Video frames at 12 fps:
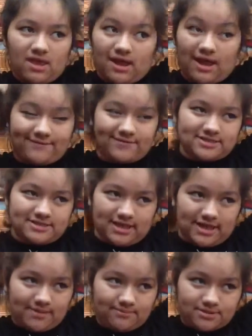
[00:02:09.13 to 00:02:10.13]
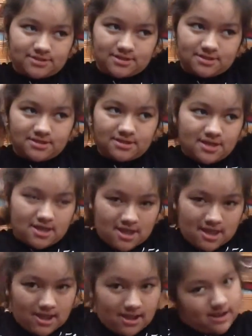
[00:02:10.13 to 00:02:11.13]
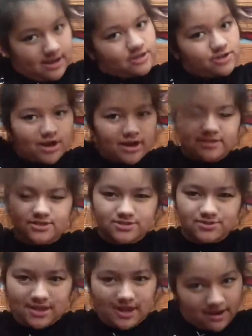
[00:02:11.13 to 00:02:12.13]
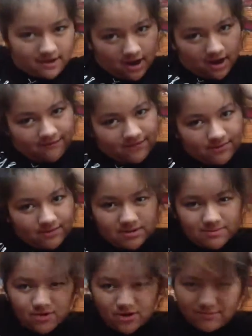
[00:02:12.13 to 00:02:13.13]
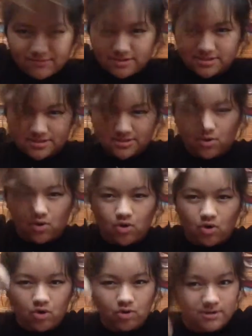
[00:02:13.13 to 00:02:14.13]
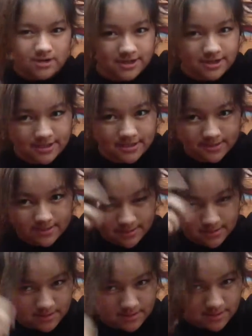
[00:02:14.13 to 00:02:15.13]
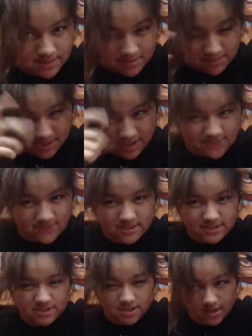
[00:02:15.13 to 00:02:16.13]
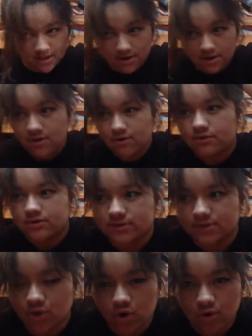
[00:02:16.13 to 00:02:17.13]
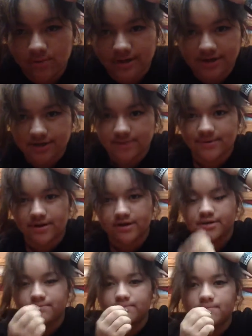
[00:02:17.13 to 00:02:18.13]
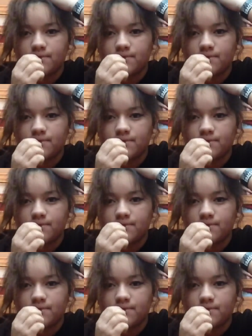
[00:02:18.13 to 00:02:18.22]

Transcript: I haven't slept. And I tried to, and then I had coffee at 1 in the morning, which is a horrible idea. I'm gonna leave it this long. Which was a horrible idea, but I